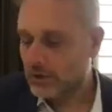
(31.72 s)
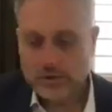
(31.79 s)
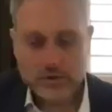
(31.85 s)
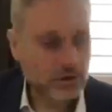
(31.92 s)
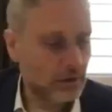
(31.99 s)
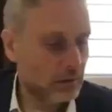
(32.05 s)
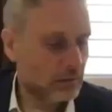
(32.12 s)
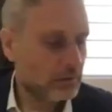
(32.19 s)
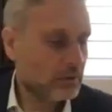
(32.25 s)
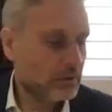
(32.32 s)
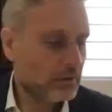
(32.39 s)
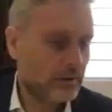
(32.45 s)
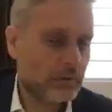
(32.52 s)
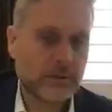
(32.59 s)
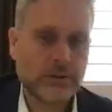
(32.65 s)
So
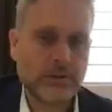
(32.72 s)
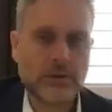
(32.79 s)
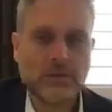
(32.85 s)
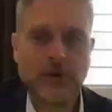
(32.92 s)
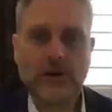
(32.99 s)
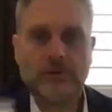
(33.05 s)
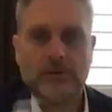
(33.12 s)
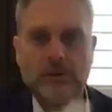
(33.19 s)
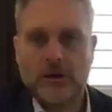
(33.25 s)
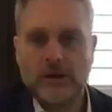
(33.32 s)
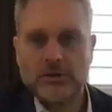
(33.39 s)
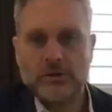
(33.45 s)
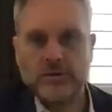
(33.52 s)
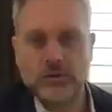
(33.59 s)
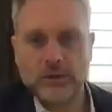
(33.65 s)
today we have the
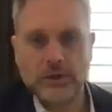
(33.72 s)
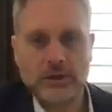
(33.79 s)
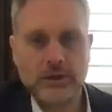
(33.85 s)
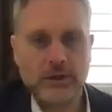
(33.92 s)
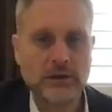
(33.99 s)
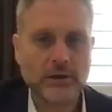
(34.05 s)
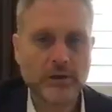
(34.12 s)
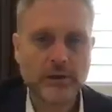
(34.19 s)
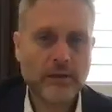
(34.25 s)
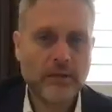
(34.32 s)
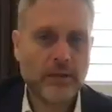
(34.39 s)
art scroll here.